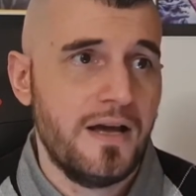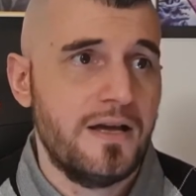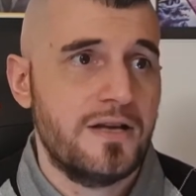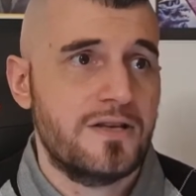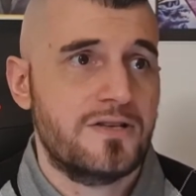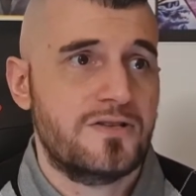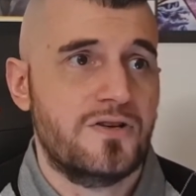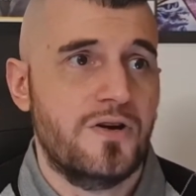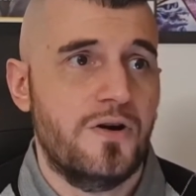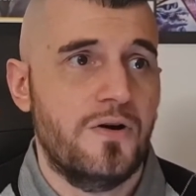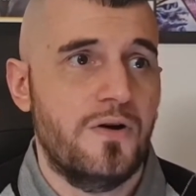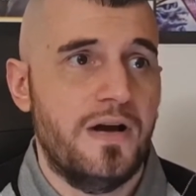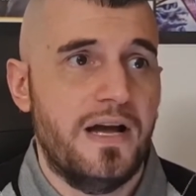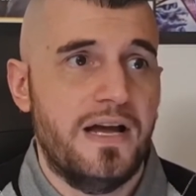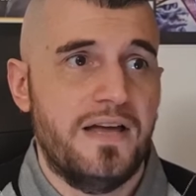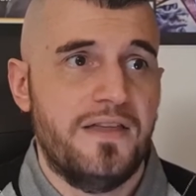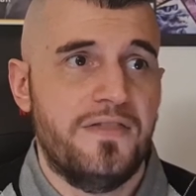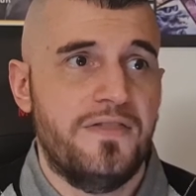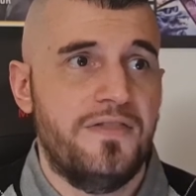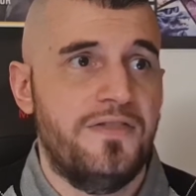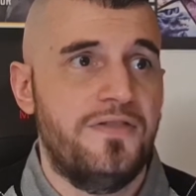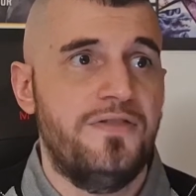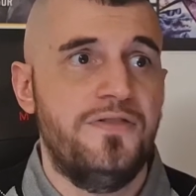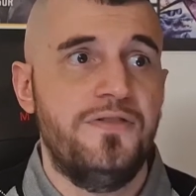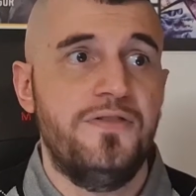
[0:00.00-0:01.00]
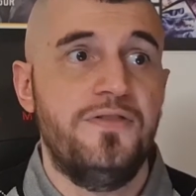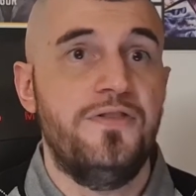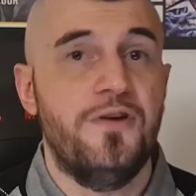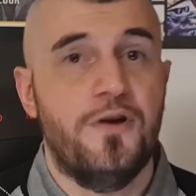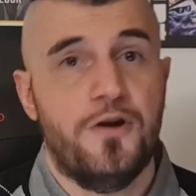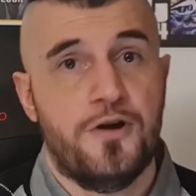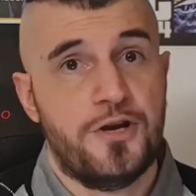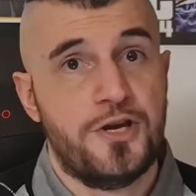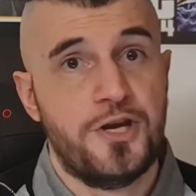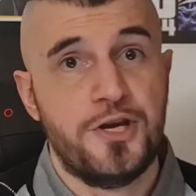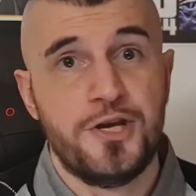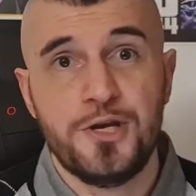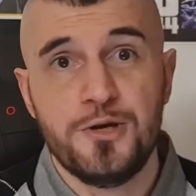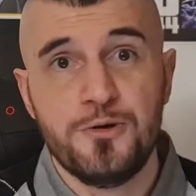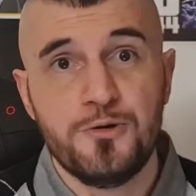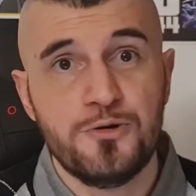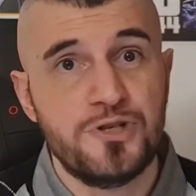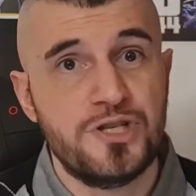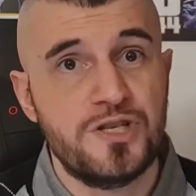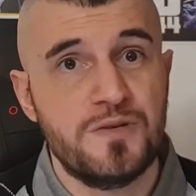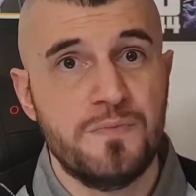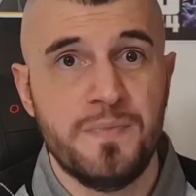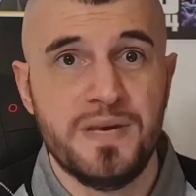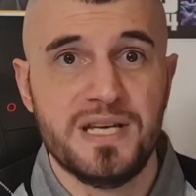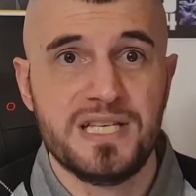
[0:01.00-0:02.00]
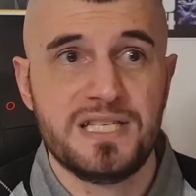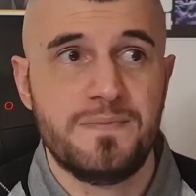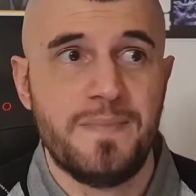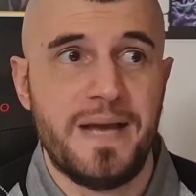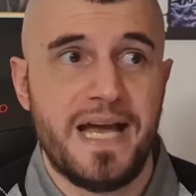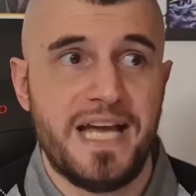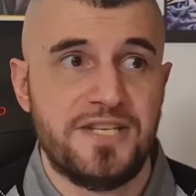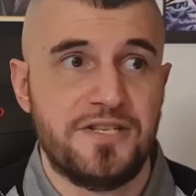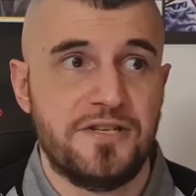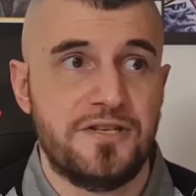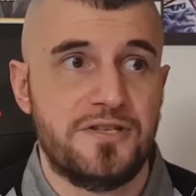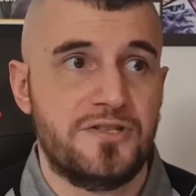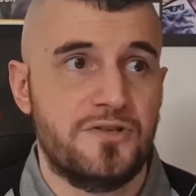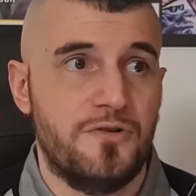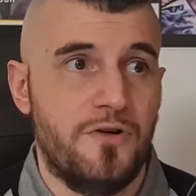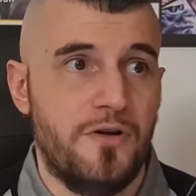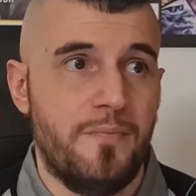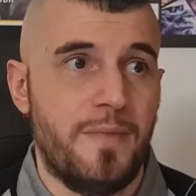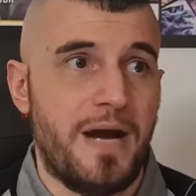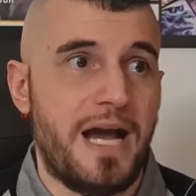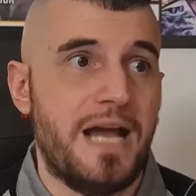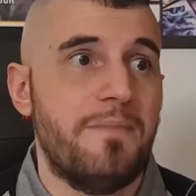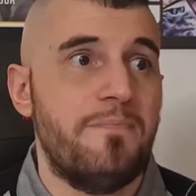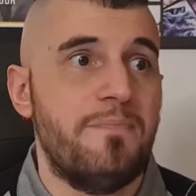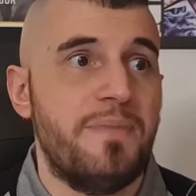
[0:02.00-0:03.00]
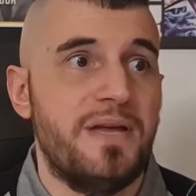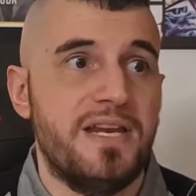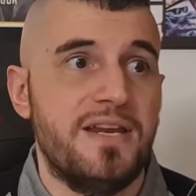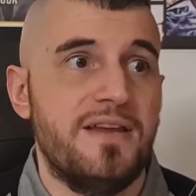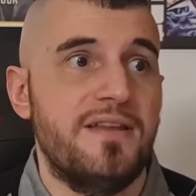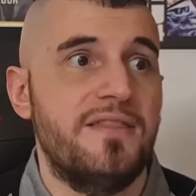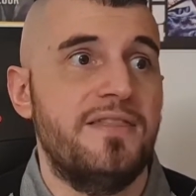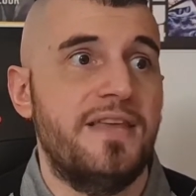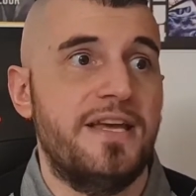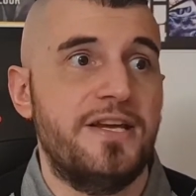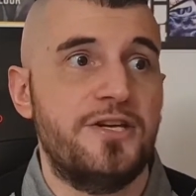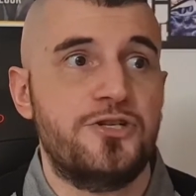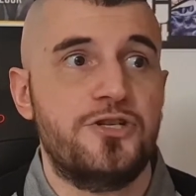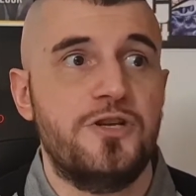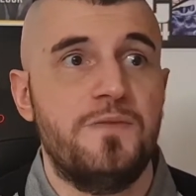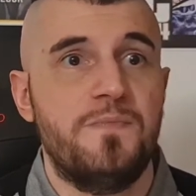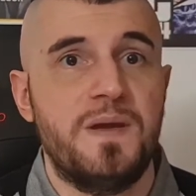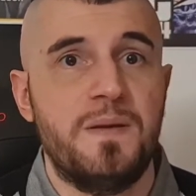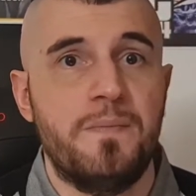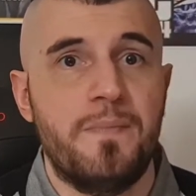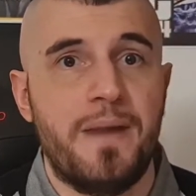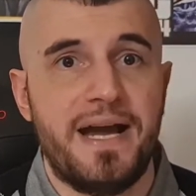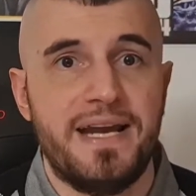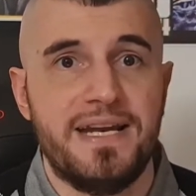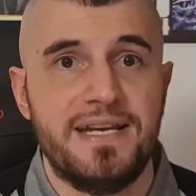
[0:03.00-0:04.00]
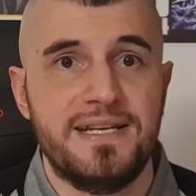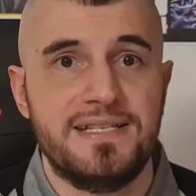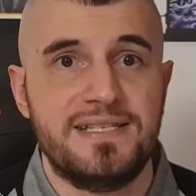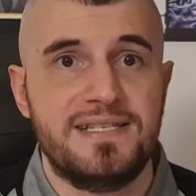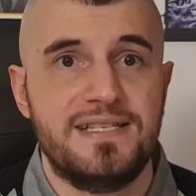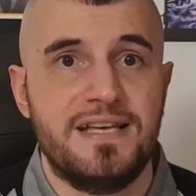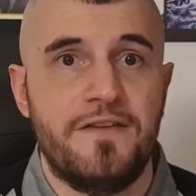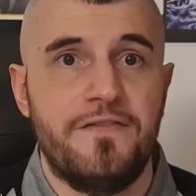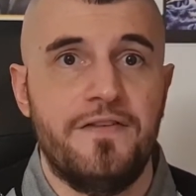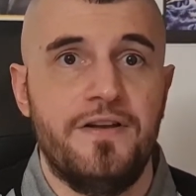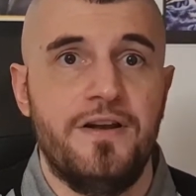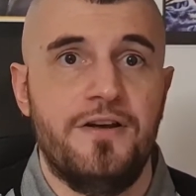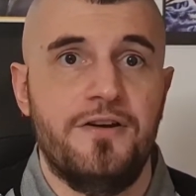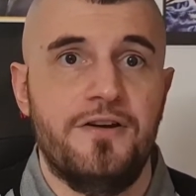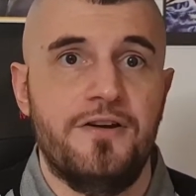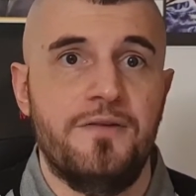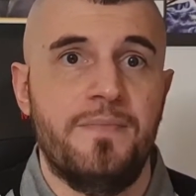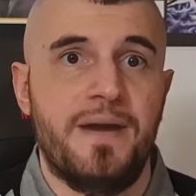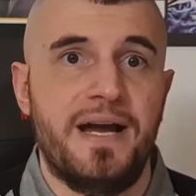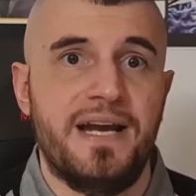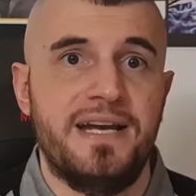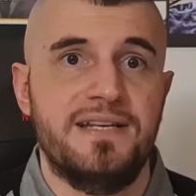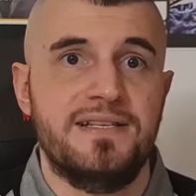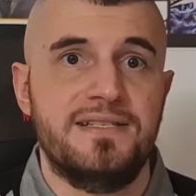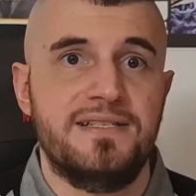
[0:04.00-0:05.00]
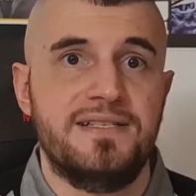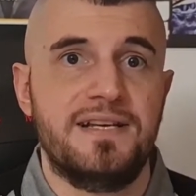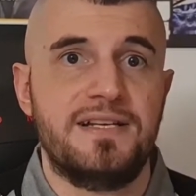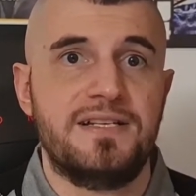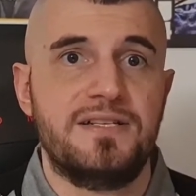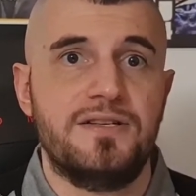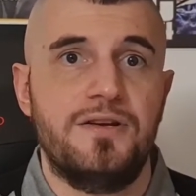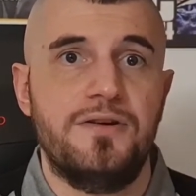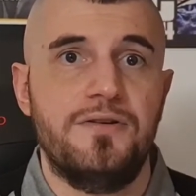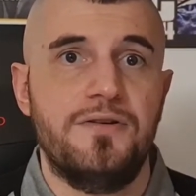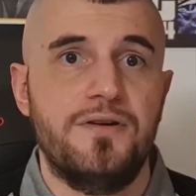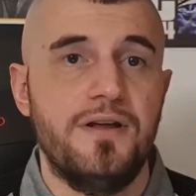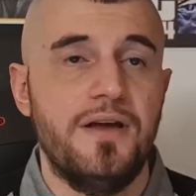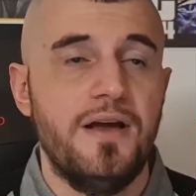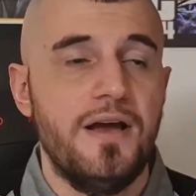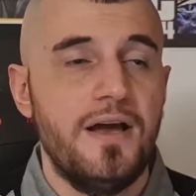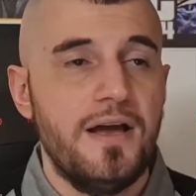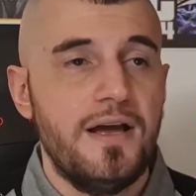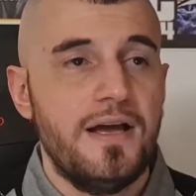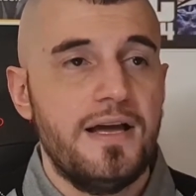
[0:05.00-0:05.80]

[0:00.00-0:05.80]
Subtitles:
So, and they're huge mismatches. So in my opinion, they should be -700, -600.